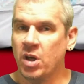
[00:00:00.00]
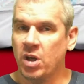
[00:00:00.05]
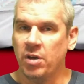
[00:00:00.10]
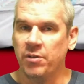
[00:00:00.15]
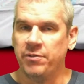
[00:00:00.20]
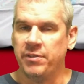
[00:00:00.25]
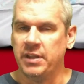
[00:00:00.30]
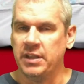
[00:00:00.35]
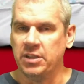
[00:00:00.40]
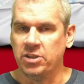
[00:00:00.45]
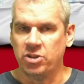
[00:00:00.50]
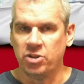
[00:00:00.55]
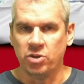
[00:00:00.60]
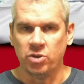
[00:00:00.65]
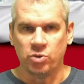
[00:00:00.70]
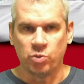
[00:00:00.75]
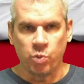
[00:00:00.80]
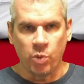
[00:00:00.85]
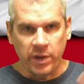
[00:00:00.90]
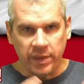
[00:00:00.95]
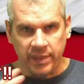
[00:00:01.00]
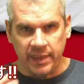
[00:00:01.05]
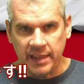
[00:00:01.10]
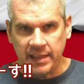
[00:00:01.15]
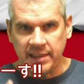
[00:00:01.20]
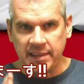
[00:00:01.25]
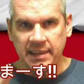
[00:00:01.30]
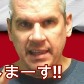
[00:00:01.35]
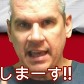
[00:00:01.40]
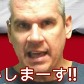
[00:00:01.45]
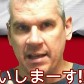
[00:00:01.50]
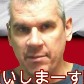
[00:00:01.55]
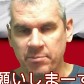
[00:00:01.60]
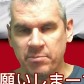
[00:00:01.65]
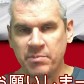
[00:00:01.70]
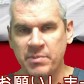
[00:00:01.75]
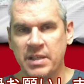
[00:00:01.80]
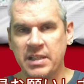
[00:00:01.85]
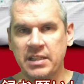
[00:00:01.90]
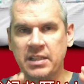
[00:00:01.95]
of these shoes within that
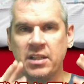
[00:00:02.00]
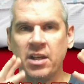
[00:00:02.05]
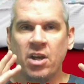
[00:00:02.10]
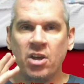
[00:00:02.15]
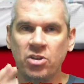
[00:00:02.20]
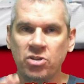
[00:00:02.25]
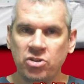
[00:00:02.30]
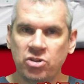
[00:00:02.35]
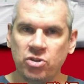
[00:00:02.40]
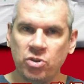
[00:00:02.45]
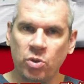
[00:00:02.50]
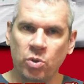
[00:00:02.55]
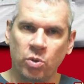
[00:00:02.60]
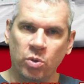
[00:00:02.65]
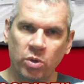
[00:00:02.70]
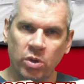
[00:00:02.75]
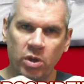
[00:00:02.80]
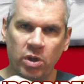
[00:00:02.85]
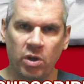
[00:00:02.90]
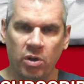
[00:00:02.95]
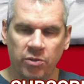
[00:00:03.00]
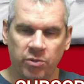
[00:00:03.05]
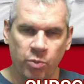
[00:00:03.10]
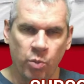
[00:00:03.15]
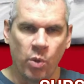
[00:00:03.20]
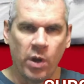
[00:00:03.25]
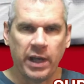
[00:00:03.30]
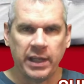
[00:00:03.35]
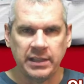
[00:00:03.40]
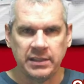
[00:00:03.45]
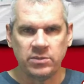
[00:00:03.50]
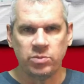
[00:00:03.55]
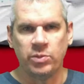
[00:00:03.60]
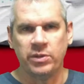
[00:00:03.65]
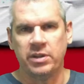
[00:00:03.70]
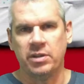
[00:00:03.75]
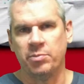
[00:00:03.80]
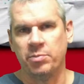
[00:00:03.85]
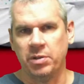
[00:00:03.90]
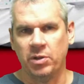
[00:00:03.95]
midsole of white
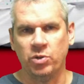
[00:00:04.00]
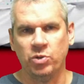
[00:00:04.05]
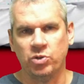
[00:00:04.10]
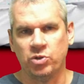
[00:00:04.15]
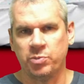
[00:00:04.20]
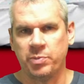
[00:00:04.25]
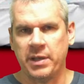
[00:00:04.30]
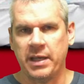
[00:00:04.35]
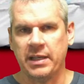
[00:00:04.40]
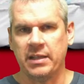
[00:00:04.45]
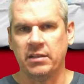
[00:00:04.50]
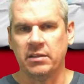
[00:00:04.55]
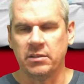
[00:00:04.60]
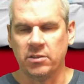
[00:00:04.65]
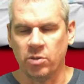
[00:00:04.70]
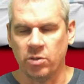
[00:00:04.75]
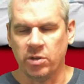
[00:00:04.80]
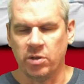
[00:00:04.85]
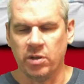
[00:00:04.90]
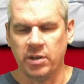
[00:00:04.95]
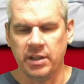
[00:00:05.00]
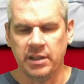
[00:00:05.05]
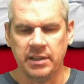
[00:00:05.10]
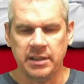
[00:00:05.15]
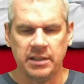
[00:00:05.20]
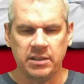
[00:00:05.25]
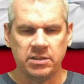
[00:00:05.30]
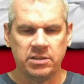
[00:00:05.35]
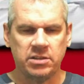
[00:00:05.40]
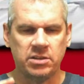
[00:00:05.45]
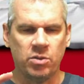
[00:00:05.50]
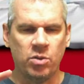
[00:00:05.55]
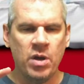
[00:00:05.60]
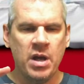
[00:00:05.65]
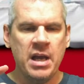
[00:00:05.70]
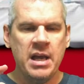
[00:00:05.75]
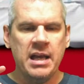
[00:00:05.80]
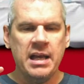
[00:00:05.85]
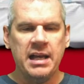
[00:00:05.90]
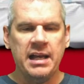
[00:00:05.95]
with the blue speckle going on in there. So
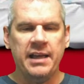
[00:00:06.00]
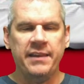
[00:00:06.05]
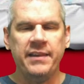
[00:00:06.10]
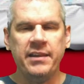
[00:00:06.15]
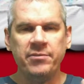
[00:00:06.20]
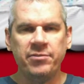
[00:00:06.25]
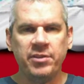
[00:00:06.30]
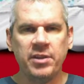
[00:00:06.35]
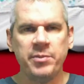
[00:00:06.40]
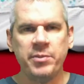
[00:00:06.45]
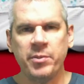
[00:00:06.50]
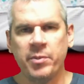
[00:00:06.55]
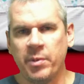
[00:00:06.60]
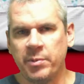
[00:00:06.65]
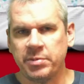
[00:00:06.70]
and then flip them